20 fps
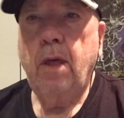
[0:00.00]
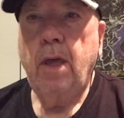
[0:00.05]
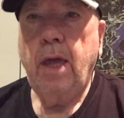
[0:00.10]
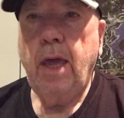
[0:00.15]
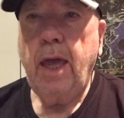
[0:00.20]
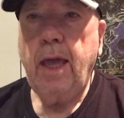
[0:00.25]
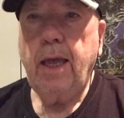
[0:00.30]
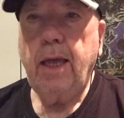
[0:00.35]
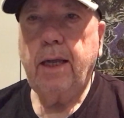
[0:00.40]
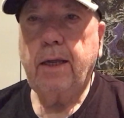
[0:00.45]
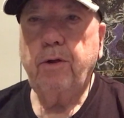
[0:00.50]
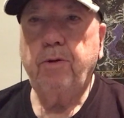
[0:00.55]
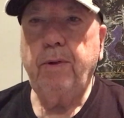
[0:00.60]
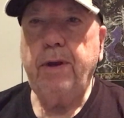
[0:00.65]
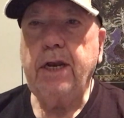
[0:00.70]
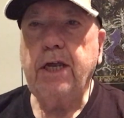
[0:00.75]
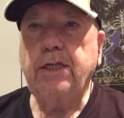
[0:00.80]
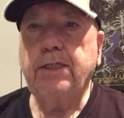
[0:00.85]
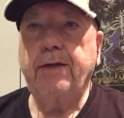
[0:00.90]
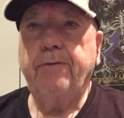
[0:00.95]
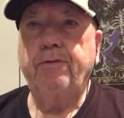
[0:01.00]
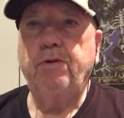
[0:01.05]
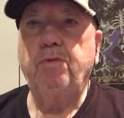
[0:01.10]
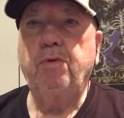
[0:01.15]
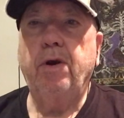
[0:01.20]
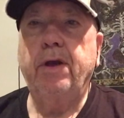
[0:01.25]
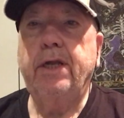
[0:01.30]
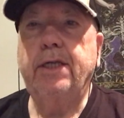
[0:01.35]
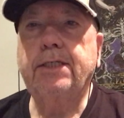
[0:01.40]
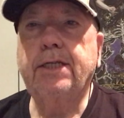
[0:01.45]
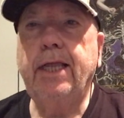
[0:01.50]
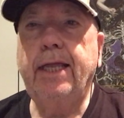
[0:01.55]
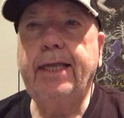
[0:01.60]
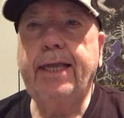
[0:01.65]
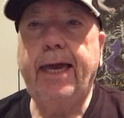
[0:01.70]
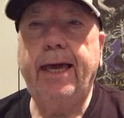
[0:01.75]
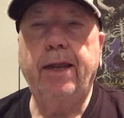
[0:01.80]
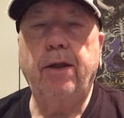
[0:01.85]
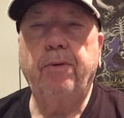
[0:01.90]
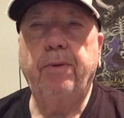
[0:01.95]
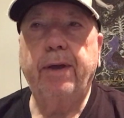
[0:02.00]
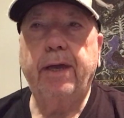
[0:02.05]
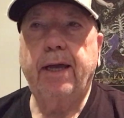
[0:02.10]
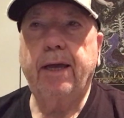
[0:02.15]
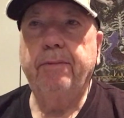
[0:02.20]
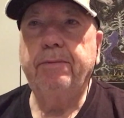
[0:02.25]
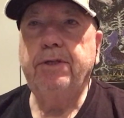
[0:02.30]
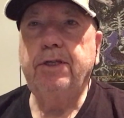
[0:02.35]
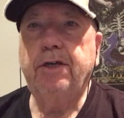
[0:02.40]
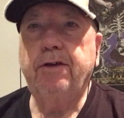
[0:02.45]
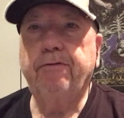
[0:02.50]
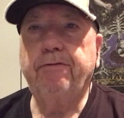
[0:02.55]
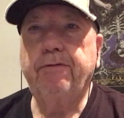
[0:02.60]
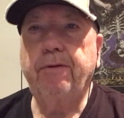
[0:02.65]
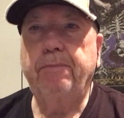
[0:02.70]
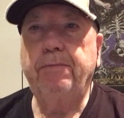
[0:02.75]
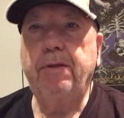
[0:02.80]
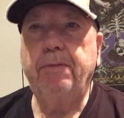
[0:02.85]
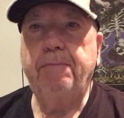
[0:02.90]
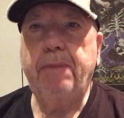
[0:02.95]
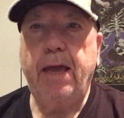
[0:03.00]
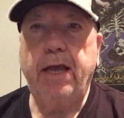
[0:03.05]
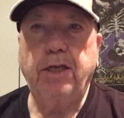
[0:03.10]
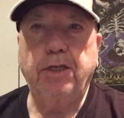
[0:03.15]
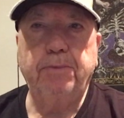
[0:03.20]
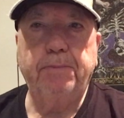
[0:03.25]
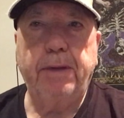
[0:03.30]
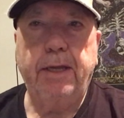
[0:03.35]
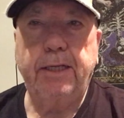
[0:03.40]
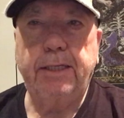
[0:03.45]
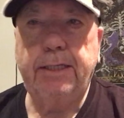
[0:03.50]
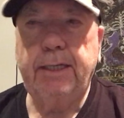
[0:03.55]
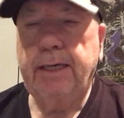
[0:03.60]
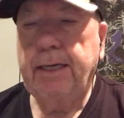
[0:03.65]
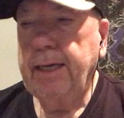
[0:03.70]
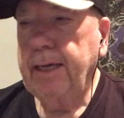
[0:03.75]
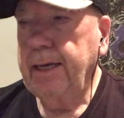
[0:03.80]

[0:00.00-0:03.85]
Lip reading: Hey, greetings everyone. It's Glenn Calloway coming to you from the basement.